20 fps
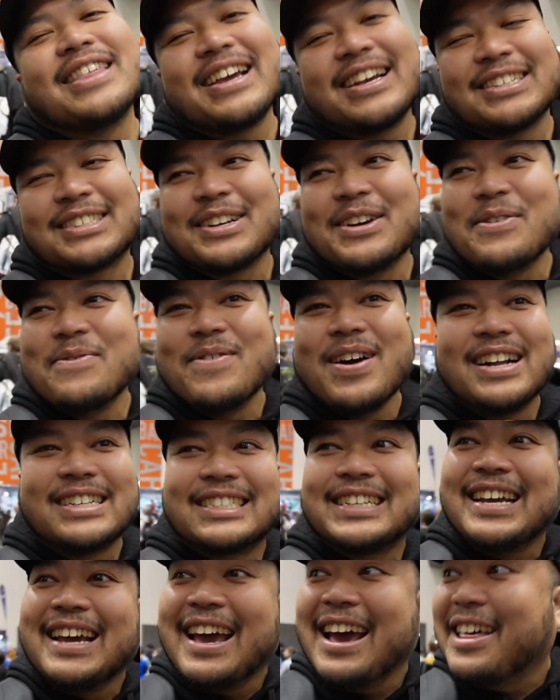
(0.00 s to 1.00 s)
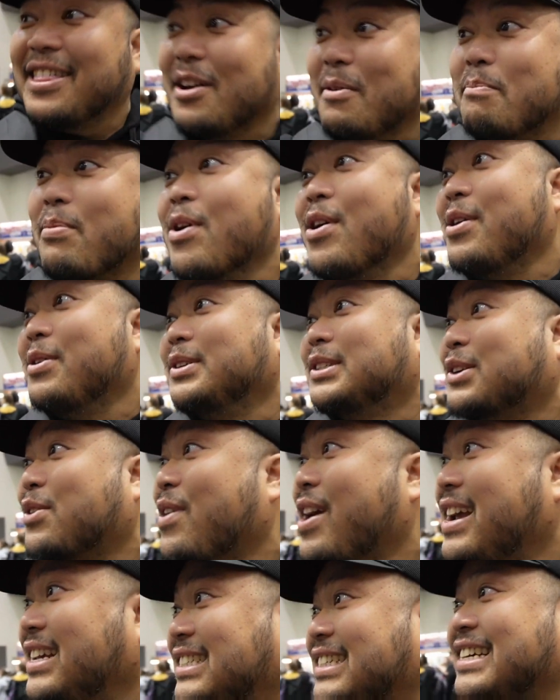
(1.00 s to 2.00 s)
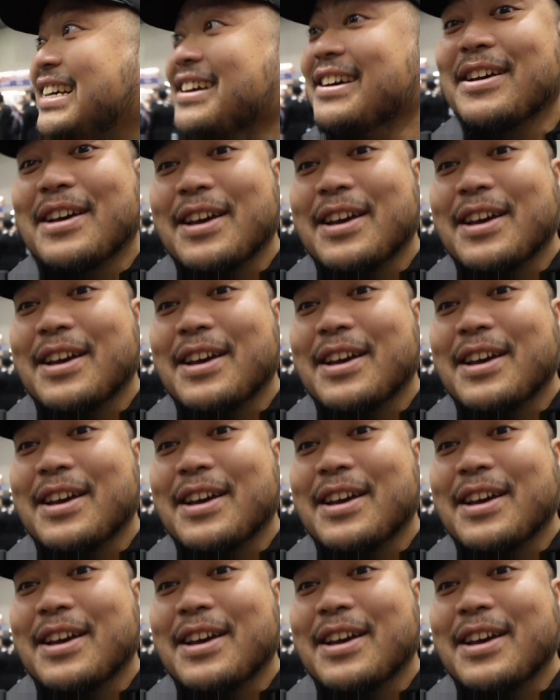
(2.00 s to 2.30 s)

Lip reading: thank you so much. Yeah, no, bro, it was crazy.